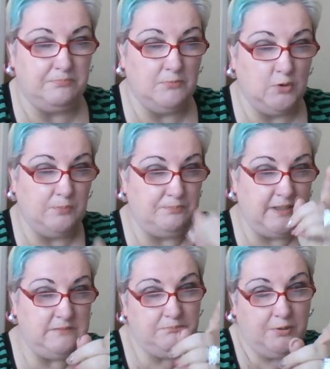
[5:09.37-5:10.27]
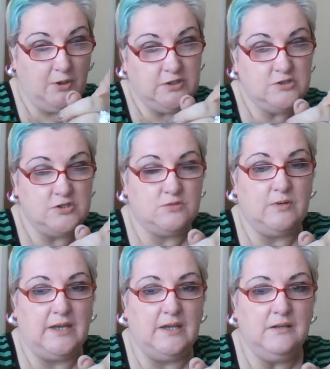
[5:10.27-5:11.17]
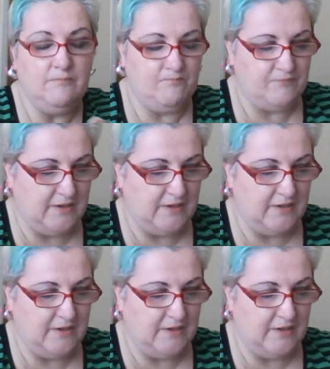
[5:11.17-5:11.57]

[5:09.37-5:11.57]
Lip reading: more pinpoint as well,